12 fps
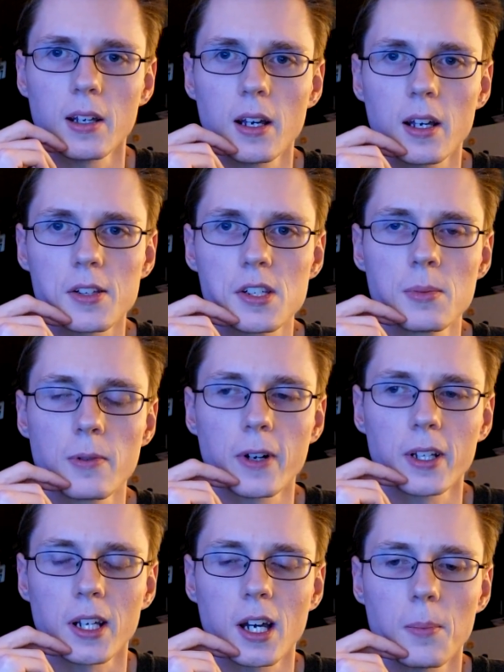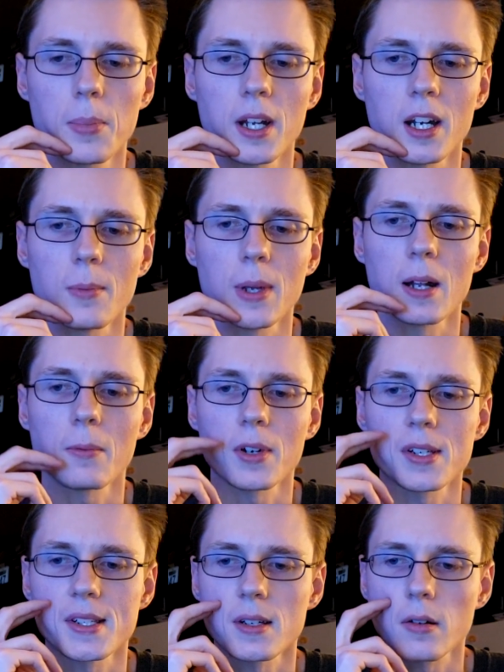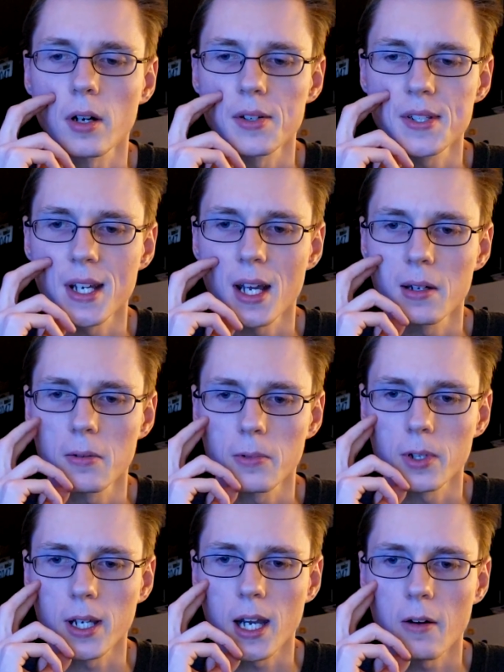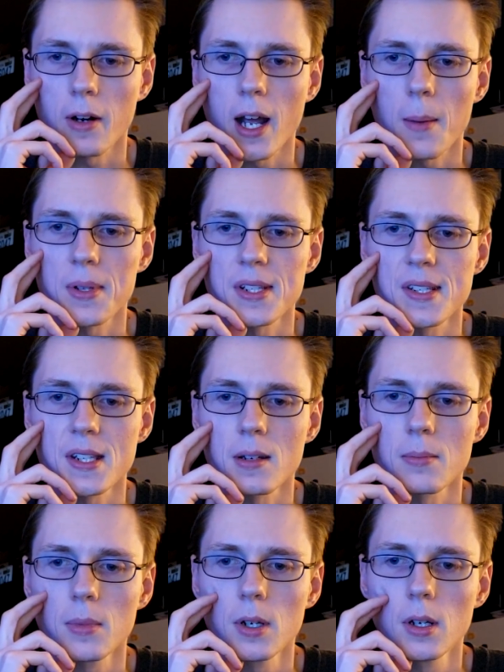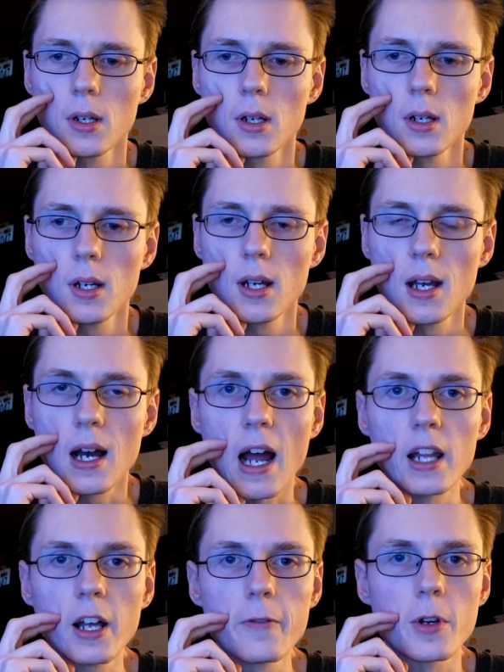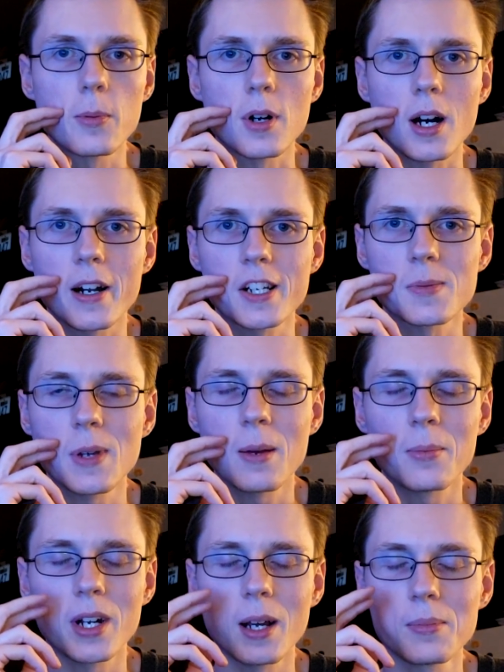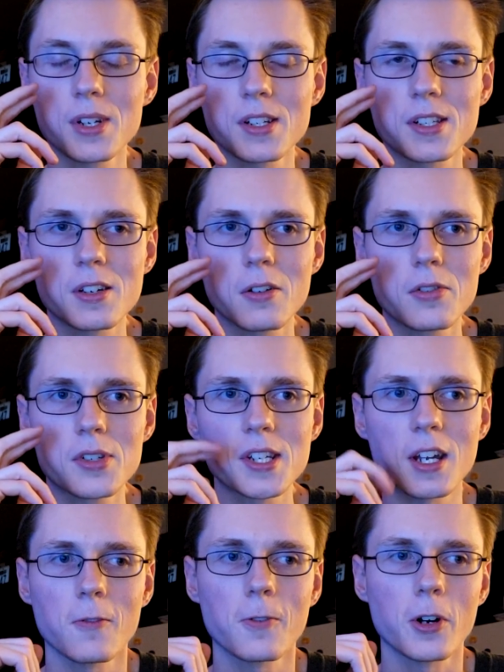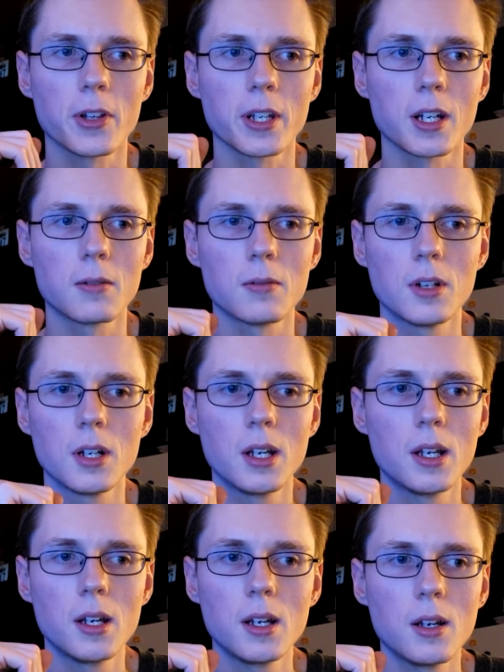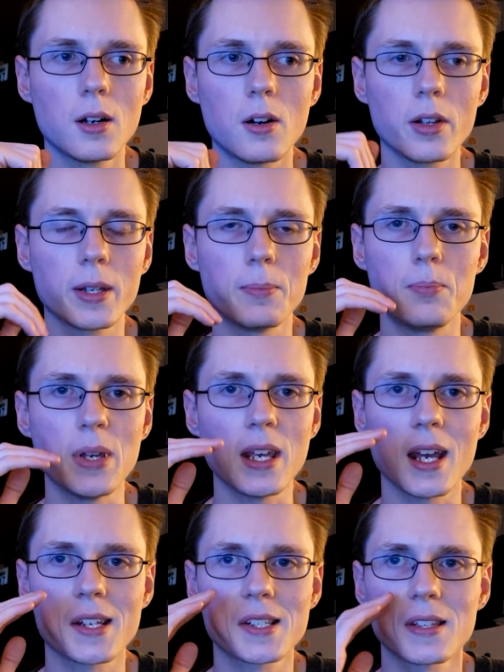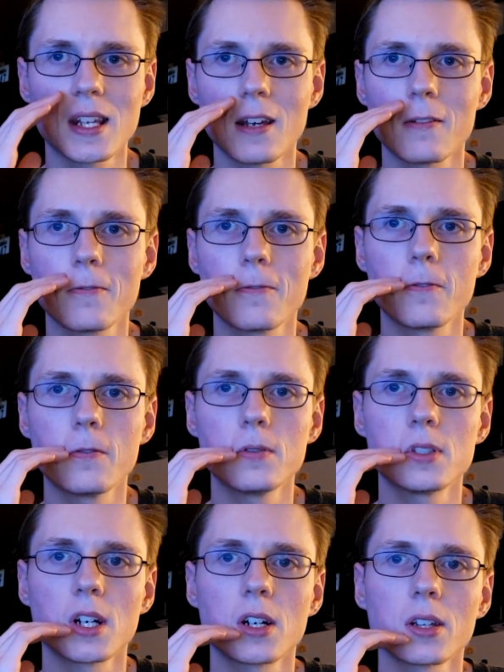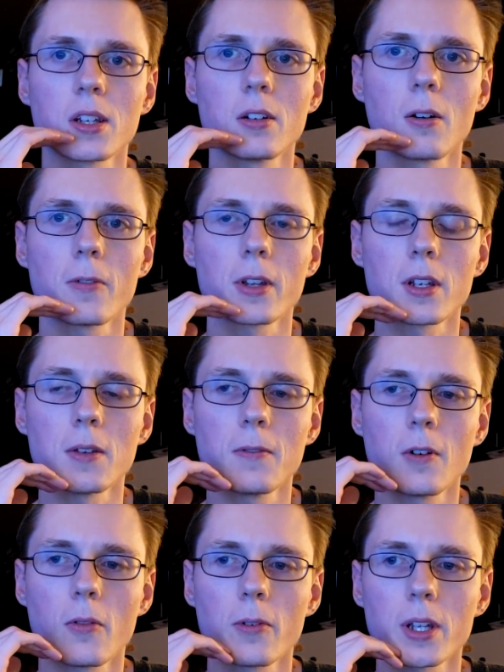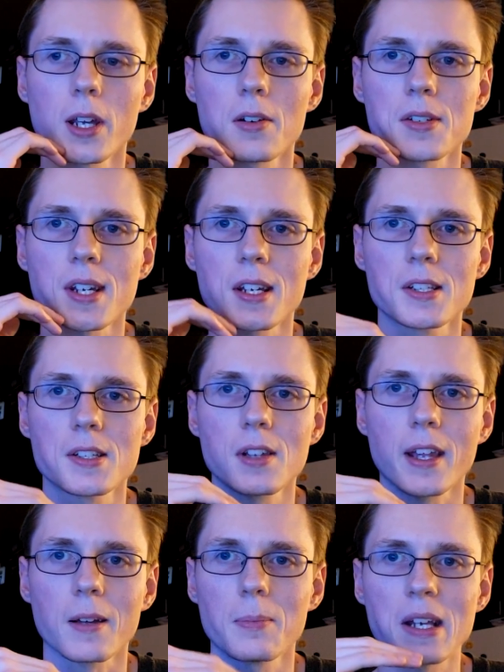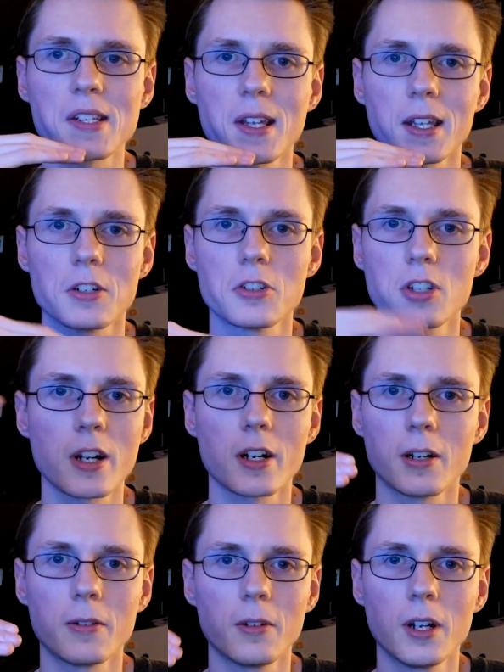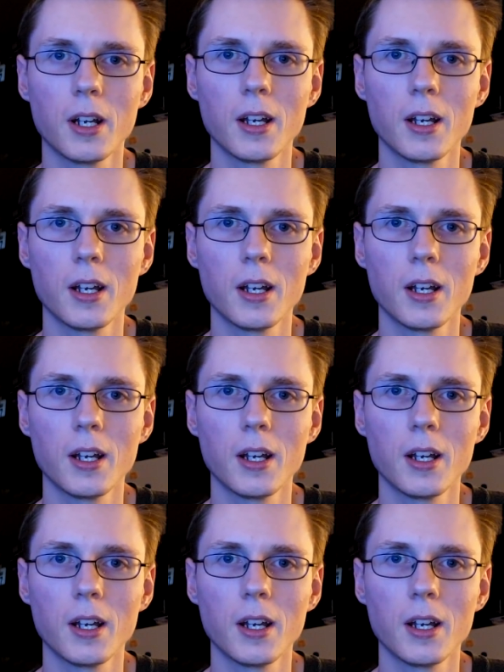consumer-friendly company to begin with, so honestly, I don't really care what happens to them. I love their products, man, but I'm just so sick of all the BS that they've done over the years, like basically shit on,